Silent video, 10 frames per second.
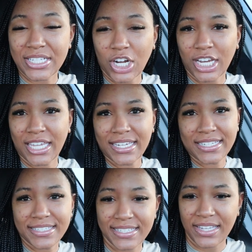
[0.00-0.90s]
Target.
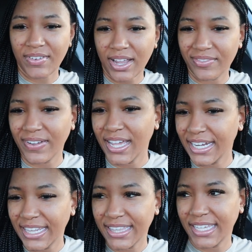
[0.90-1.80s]
See if I can find
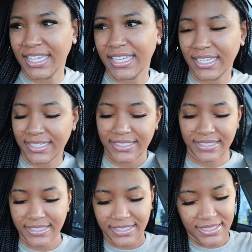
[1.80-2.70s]
anything.
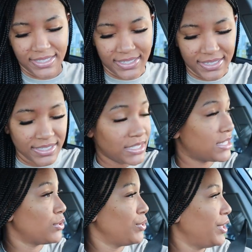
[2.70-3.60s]

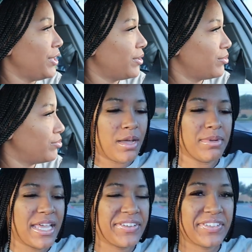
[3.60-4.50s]
So yeah. I'm
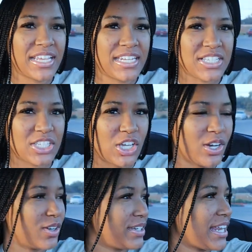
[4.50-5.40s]
laughing at this
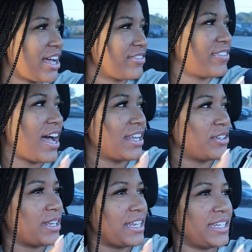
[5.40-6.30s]
girl that I
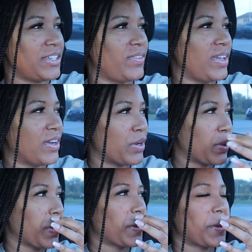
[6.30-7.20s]
follow that live
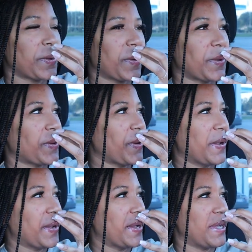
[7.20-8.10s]
here
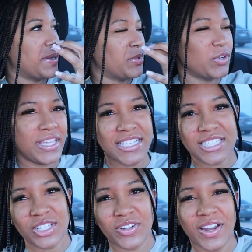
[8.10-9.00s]
on
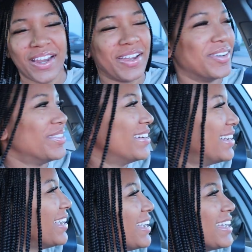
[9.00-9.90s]
Instagram.
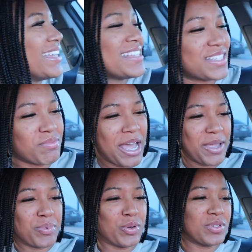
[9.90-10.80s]

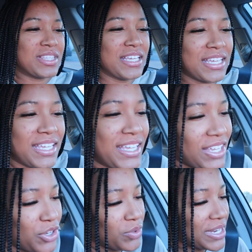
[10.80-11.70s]
Somebody posted,
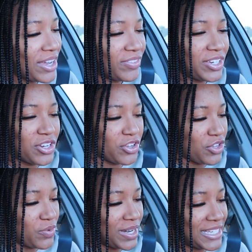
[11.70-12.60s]
you definitely know
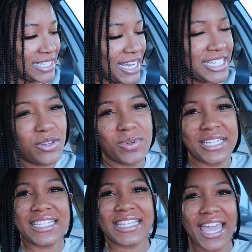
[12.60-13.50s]
you in the section with
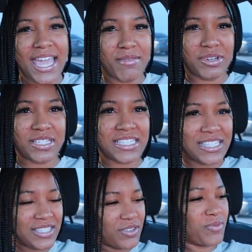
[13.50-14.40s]
the
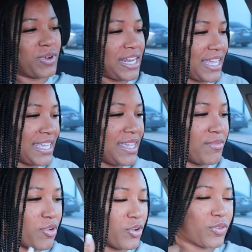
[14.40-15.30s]
scammers when they
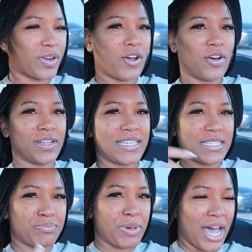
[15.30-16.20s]
keep ordering all
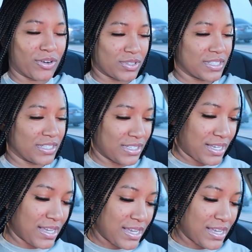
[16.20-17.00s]
these bottles of